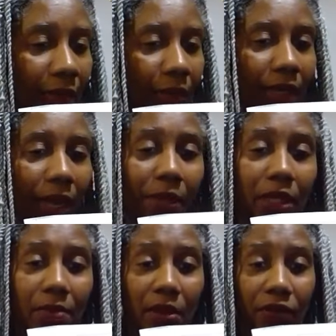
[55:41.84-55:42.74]
And I'm gonna
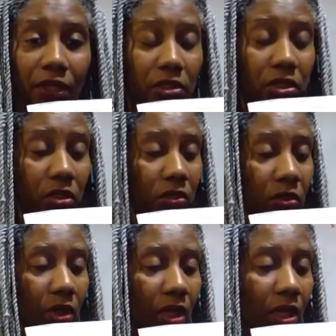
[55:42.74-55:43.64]
come over here
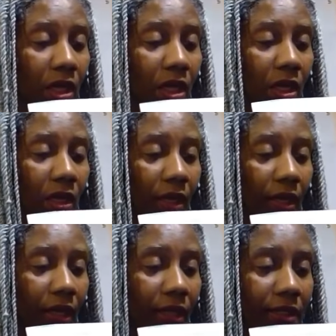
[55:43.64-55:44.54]
too.
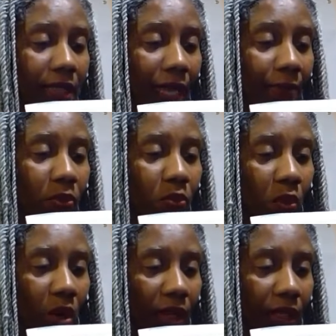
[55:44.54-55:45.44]
In type
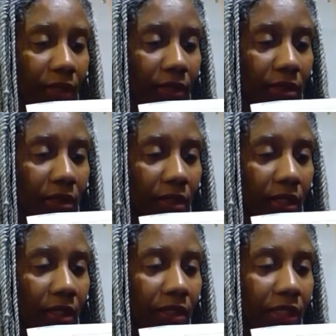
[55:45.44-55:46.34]
1,
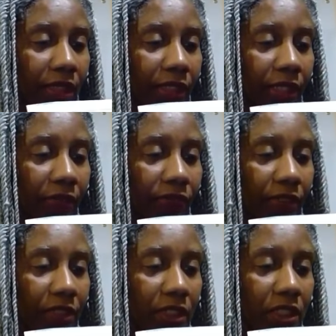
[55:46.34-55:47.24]
the
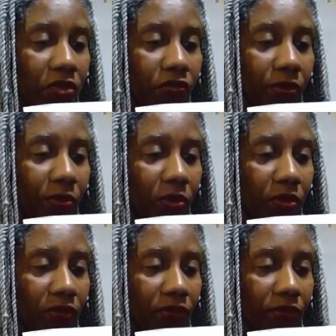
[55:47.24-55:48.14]
clitoris is
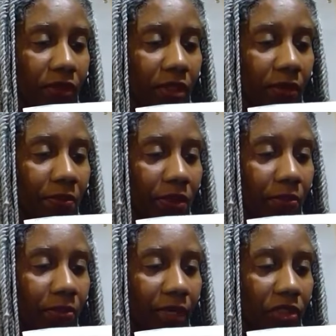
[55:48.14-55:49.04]
removed, the
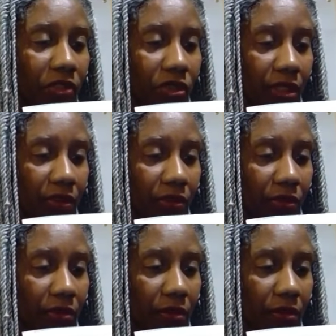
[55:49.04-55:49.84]
pleasure center.